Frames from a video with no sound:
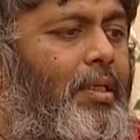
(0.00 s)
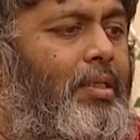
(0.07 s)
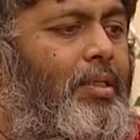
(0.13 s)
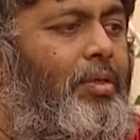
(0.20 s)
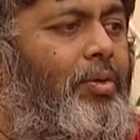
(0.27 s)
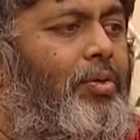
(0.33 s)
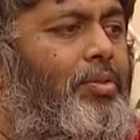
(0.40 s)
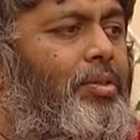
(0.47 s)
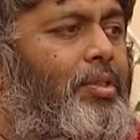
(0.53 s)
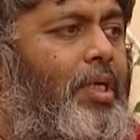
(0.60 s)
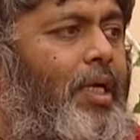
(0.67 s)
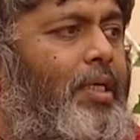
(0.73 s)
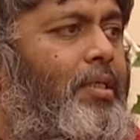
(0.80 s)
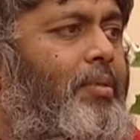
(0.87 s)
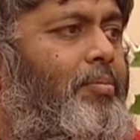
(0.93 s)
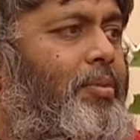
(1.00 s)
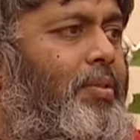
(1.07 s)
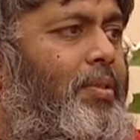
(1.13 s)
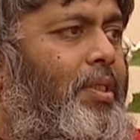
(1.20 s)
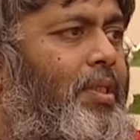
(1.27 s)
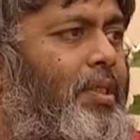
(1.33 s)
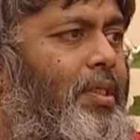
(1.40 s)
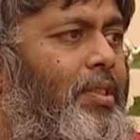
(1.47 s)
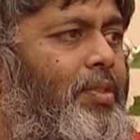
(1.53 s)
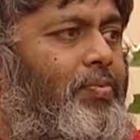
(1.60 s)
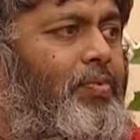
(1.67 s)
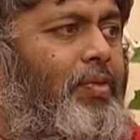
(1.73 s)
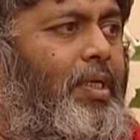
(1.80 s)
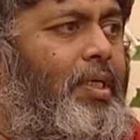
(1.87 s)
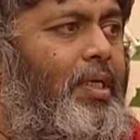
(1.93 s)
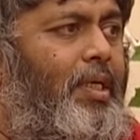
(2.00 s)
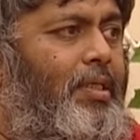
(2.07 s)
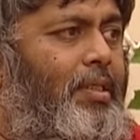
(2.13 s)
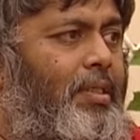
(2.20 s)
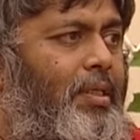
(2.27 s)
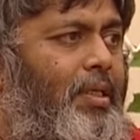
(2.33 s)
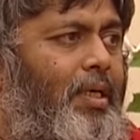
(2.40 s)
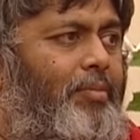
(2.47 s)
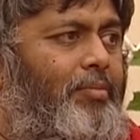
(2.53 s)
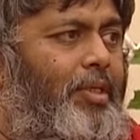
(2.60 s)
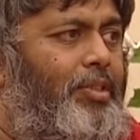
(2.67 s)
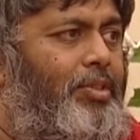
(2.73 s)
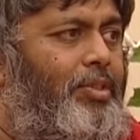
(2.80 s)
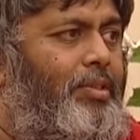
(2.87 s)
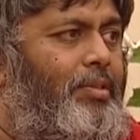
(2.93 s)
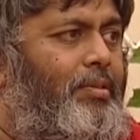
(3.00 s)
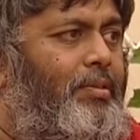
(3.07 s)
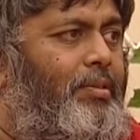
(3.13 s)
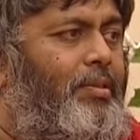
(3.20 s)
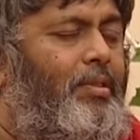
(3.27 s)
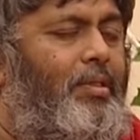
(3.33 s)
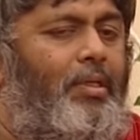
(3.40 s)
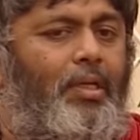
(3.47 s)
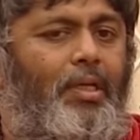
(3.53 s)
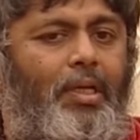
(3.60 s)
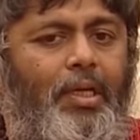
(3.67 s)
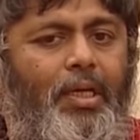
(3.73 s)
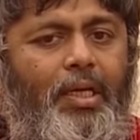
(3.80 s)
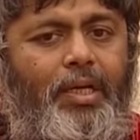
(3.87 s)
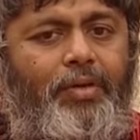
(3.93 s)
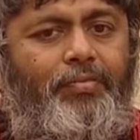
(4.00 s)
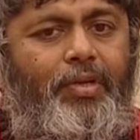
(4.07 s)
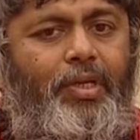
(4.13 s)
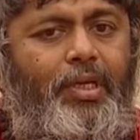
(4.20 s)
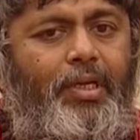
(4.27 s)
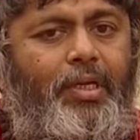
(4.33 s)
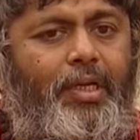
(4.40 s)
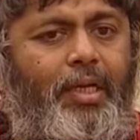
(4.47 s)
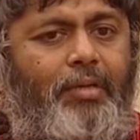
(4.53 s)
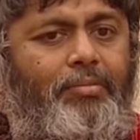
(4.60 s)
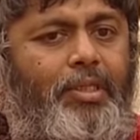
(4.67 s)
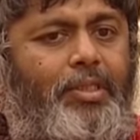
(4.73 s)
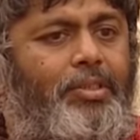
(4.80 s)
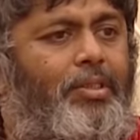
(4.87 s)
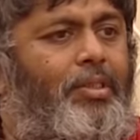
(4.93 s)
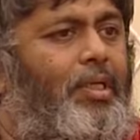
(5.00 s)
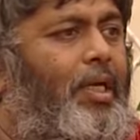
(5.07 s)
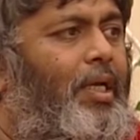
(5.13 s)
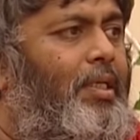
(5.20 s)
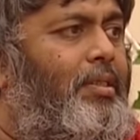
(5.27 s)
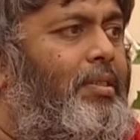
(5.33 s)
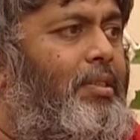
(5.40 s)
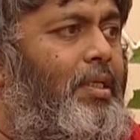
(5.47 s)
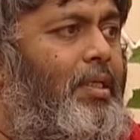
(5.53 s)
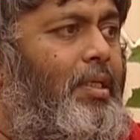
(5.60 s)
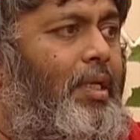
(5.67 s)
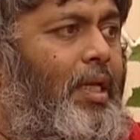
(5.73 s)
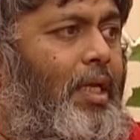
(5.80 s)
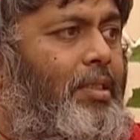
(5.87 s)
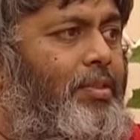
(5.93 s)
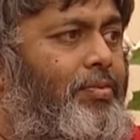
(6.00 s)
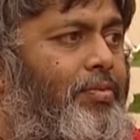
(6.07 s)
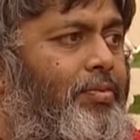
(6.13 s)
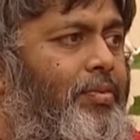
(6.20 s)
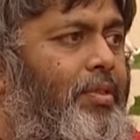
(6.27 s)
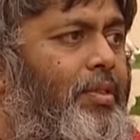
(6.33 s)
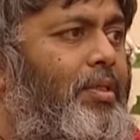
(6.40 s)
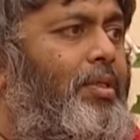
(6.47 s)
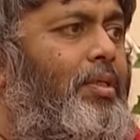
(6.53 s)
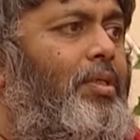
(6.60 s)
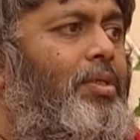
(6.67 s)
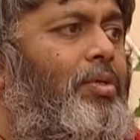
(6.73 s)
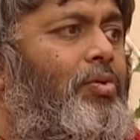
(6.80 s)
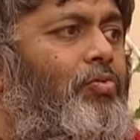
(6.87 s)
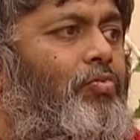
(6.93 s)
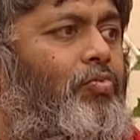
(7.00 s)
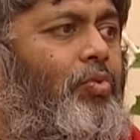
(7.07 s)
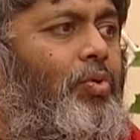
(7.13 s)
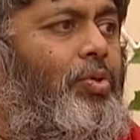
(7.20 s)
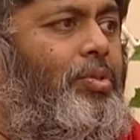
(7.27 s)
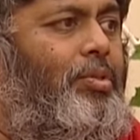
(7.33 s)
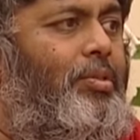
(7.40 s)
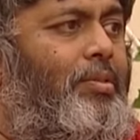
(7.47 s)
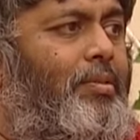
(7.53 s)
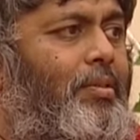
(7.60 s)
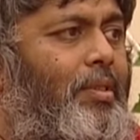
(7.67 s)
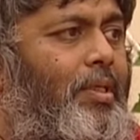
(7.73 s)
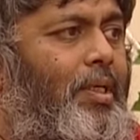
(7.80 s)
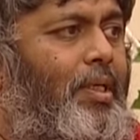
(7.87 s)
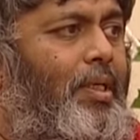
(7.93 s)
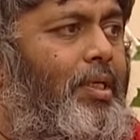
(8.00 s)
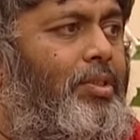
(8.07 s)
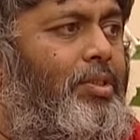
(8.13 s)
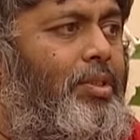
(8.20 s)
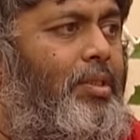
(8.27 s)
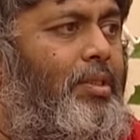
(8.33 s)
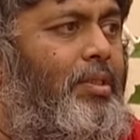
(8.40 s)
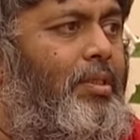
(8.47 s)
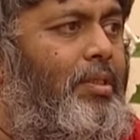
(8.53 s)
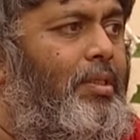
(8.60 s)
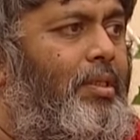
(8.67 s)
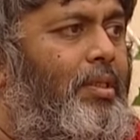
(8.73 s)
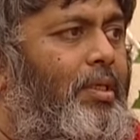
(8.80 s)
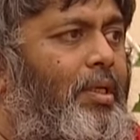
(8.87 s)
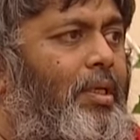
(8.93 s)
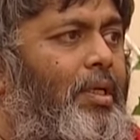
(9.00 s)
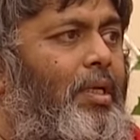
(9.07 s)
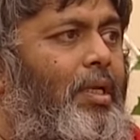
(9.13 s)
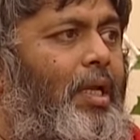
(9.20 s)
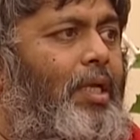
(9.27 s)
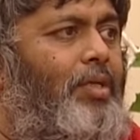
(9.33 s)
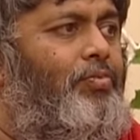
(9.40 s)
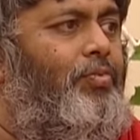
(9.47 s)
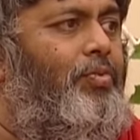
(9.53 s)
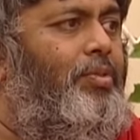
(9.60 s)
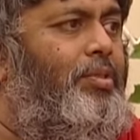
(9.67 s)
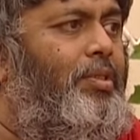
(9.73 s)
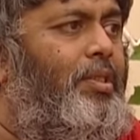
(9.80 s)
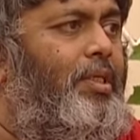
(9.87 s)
it goes right up to the infinite dimension. Every dimension has the life force energy. Life force